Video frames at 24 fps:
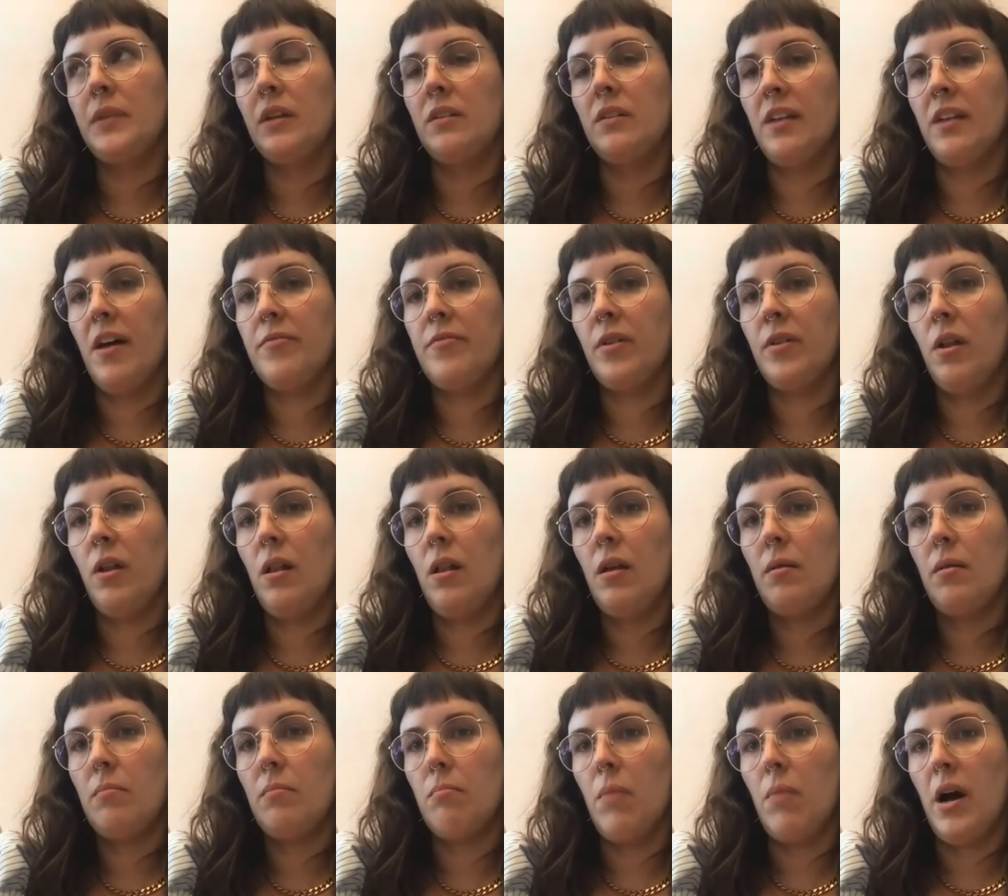level,
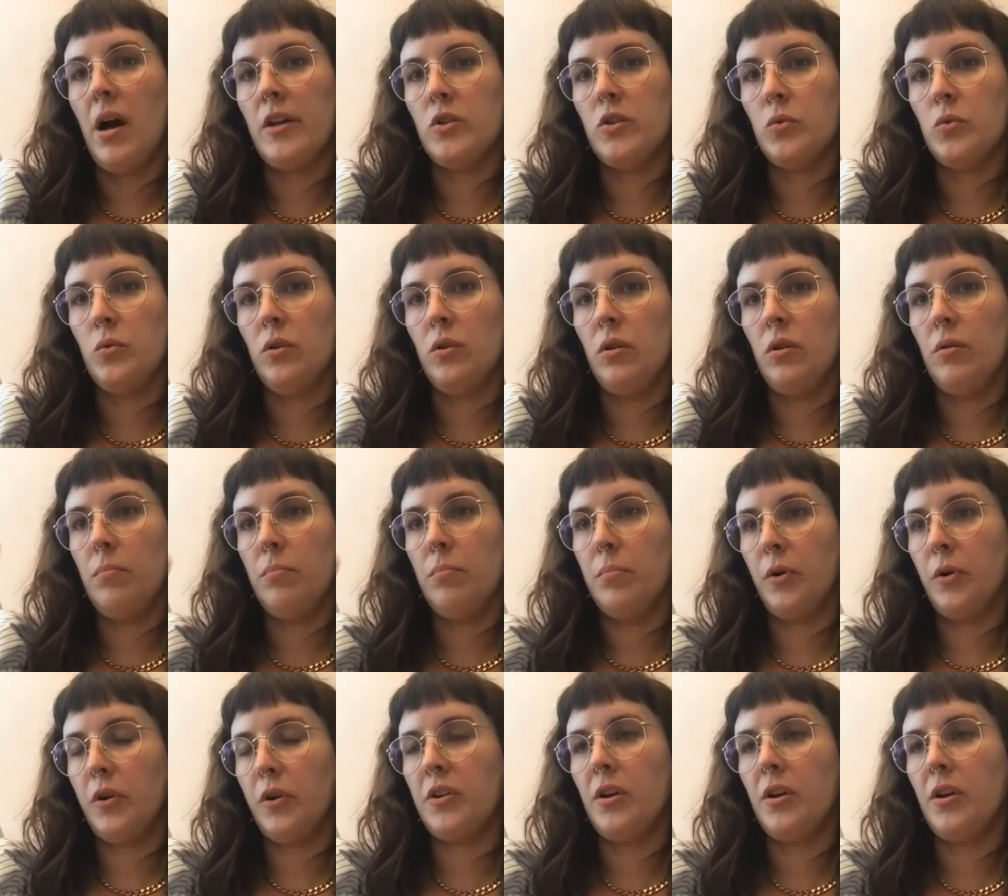module, book